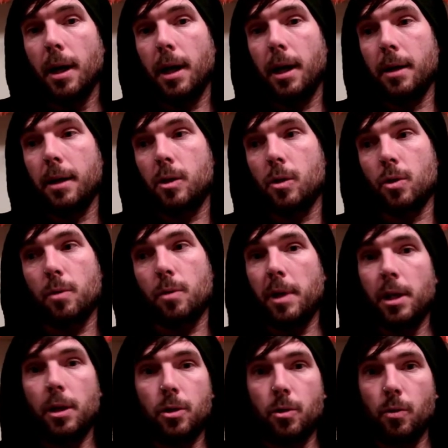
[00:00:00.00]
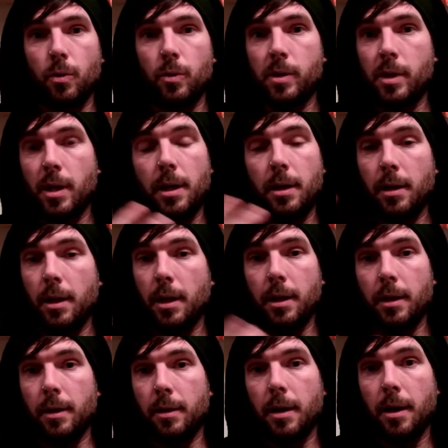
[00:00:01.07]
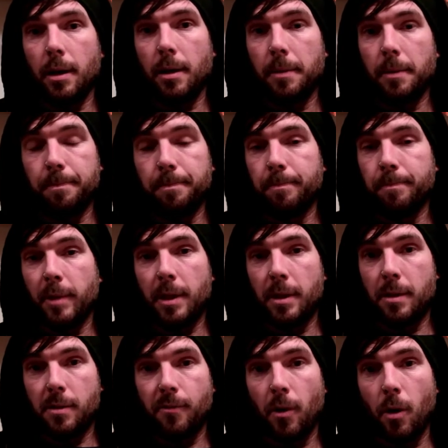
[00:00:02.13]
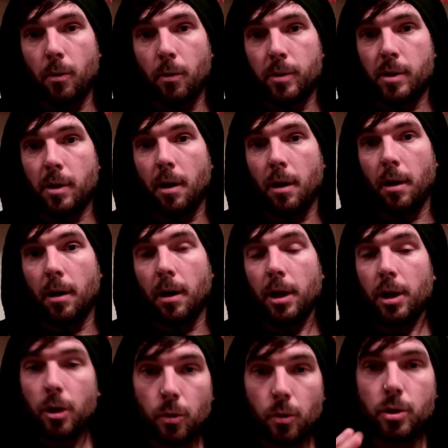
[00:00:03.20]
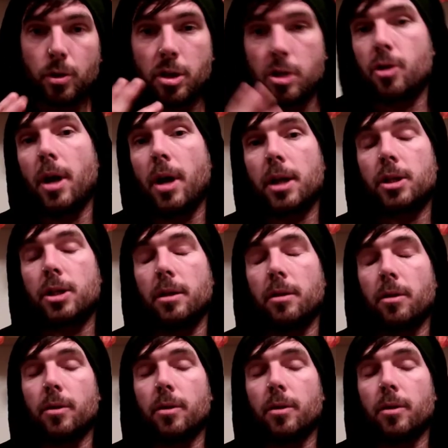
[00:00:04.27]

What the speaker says: Social media tools and these phones are a huge distraction.